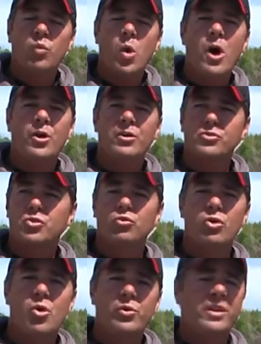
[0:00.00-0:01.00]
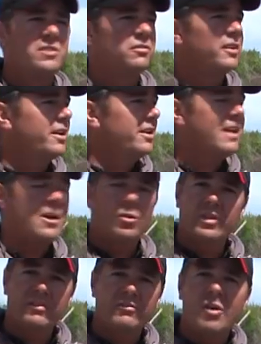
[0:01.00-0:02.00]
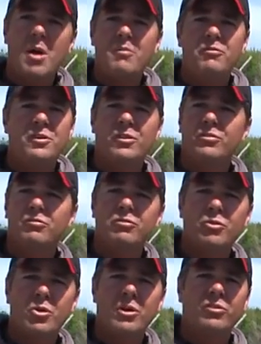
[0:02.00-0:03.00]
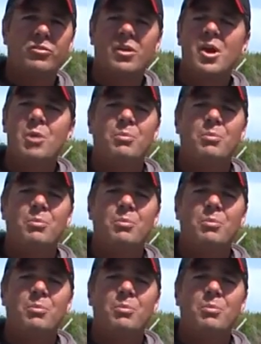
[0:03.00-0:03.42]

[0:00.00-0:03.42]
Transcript: water has grown, it's flooded not only farm fields and forests,